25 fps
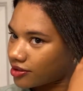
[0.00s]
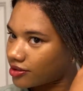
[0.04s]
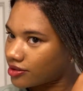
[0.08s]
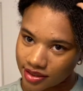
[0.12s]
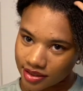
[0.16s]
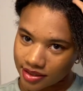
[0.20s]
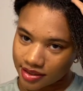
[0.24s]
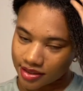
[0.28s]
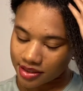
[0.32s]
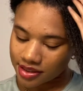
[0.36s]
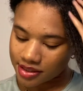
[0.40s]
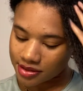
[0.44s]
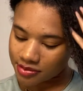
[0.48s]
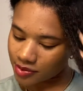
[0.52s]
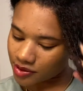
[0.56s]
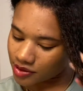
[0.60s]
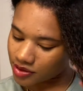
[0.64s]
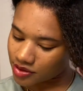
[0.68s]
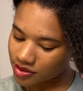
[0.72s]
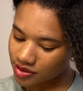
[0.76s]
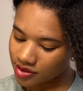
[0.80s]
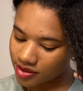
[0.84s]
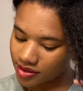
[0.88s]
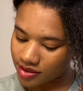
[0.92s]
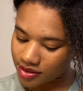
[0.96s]
It just
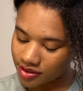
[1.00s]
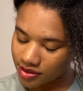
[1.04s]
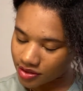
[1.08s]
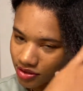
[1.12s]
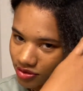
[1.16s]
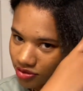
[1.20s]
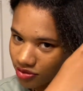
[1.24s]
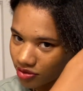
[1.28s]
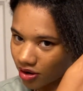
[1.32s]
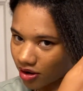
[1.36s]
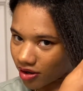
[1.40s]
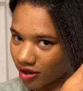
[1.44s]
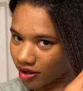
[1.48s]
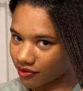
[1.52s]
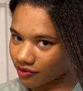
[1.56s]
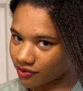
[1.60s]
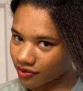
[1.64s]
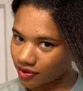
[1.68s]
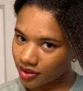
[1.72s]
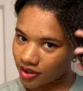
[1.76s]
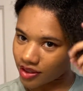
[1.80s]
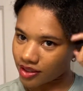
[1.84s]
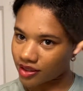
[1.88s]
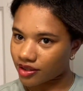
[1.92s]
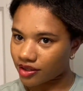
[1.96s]
smells strong if you're
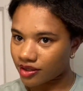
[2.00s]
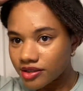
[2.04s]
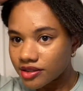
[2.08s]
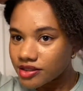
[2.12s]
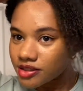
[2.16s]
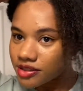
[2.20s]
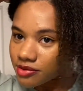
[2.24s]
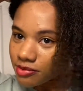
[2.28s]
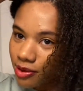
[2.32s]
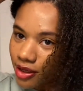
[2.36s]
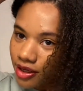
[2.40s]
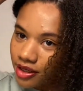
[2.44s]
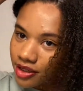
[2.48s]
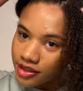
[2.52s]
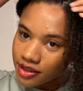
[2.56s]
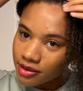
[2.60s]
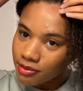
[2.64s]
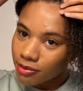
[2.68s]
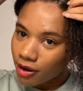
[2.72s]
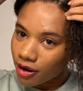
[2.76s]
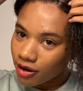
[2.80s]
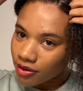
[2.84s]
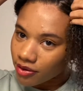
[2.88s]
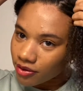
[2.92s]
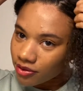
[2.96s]
like smelling the
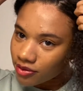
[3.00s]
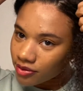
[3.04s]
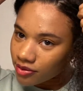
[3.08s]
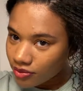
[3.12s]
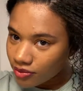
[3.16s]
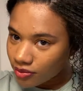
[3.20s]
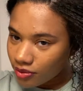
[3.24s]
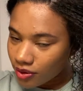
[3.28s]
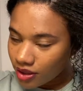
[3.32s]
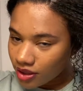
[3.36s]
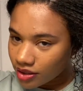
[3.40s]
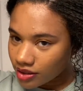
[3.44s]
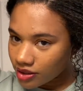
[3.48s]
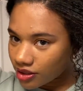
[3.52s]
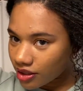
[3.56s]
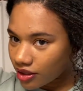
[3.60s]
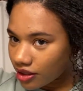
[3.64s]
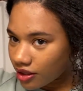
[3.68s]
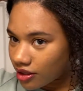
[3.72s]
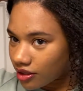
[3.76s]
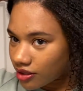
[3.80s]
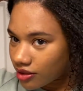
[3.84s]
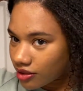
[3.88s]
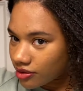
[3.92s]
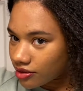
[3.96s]
bottle. What
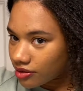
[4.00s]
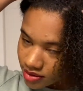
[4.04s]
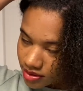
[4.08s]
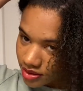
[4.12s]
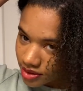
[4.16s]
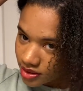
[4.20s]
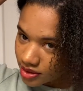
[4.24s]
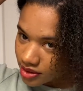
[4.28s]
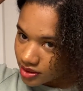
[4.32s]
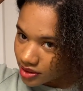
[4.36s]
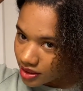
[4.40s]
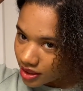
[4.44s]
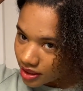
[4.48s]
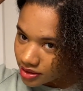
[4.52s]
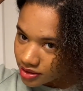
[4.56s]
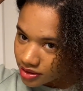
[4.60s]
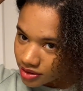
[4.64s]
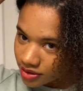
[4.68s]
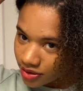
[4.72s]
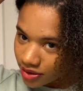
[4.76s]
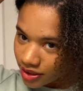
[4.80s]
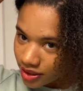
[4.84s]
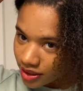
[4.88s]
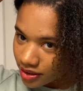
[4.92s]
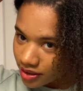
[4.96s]
the? This is actually
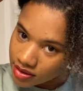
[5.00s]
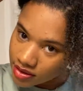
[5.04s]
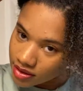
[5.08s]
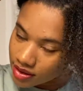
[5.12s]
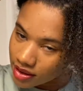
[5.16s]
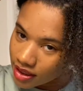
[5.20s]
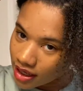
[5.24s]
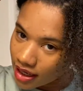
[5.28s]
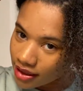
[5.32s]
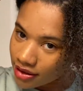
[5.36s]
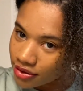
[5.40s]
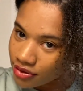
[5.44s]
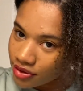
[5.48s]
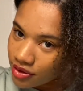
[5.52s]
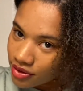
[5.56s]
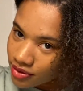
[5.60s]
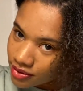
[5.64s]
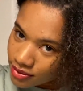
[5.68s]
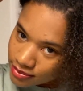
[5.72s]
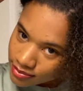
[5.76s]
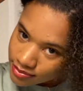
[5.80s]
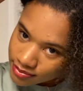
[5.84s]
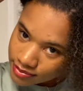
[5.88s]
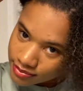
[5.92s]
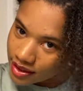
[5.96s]
great. And I don't
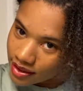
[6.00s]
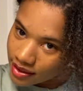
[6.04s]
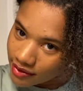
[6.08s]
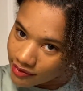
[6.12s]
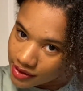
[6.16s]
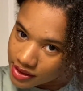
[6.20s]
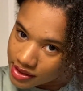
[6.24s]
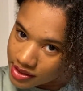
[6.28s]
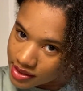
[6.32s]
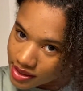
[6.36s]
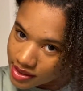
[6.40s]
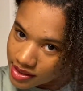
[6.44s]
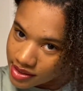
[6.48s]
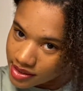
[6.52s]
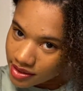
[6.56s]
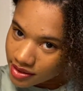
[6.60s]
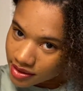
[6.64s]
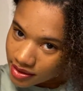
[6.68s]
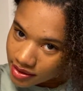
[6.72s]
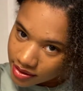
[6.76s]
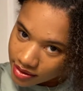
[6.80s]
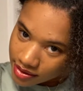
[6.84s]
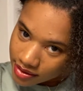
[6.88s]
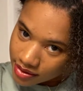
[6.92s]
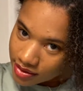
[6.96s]
know if it's because
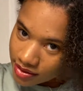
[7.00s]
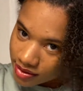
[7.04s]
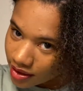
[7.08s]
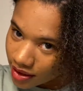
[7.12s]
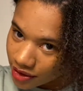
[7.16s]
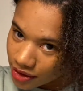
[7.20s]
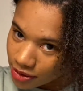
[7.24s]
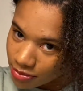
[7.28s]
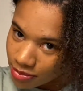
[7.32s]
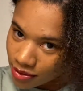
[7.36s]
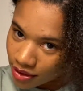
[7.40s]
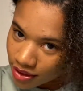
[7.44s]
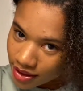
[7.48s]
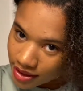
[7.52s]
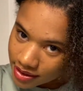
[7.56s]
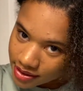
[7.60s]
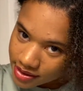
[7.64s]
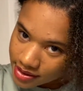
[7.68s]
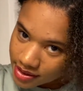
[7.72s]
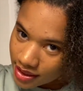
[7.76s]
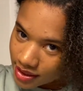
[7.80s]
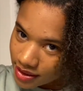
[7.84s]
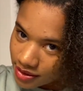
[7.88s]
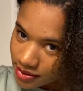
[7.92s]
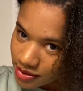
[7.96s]
the other products
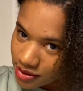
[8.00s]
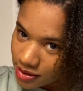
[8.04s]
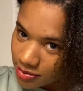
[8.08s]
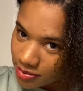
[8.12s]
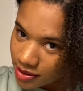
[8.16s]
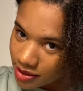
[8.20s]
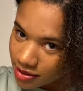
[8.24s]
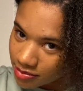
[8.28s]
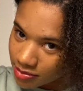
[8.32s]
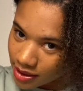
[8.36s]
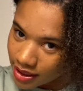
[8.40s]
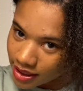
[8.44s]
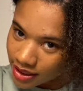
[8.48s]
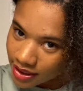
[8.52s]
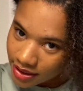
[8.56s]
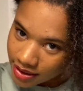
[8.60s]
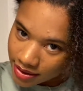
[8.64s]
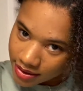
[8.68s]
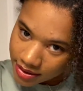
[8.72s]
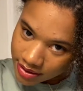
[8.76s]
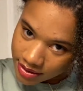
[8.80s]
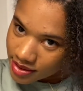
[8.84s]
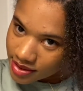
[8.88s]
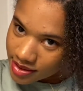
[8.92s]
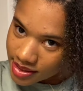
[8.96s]
that used to be in my hair
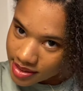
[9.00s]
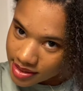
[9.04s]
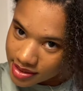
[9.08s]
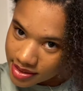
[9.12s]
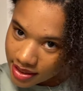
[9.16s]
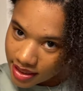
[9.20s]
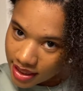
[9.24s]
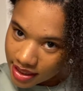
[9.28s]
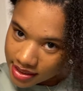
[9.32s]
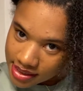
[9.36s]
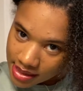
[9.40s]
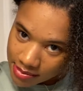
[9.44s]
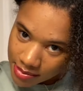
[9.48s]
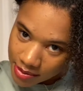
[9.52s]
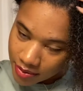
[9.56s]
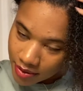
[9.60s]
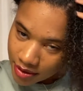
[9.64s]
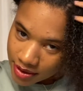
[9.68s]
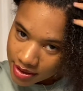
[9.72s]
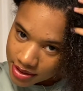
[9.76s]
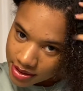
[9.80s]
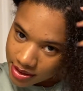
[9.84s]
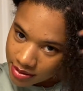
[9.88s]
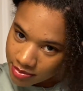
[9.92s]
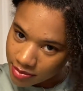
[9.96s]
since the last time I
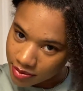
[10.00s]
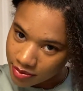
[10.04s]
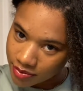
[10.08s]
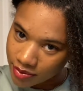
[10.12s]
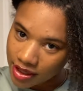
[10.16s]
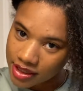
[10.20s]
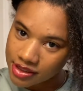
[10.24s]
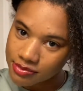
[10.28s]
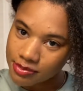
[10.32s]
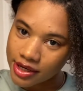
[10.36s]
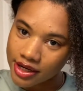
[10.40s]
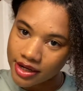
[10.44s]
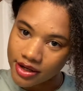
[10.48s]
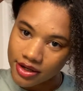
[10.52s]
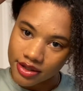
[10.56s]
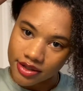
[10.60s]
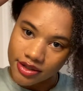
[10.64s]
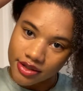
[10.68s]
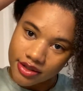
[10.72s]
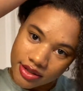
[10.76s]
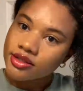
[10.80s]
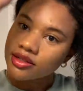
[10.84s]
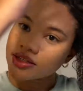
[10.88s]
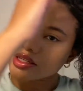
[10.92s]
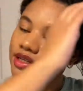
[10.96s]
watched it, but why is my hair
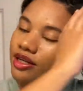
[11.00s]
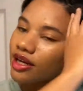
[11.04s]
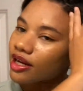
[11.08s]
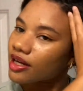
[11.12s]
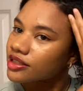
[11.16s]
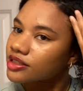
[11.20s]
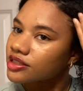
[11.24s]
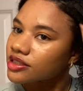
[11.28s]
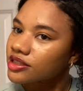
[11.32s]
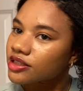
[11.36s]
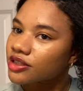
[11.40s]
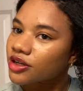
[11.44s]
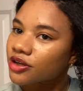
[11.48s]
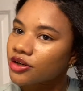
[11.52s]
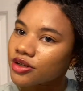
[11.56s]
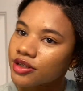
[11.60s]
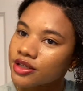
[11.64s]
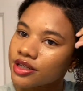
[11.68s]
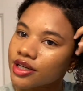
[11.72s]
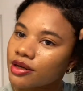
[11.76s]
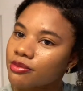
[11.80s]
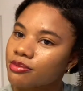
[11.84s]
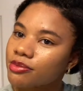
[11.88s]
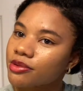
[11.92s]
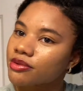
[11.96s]
like actually curling
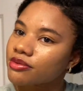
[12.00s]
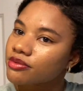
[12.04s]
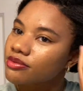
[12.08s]
up?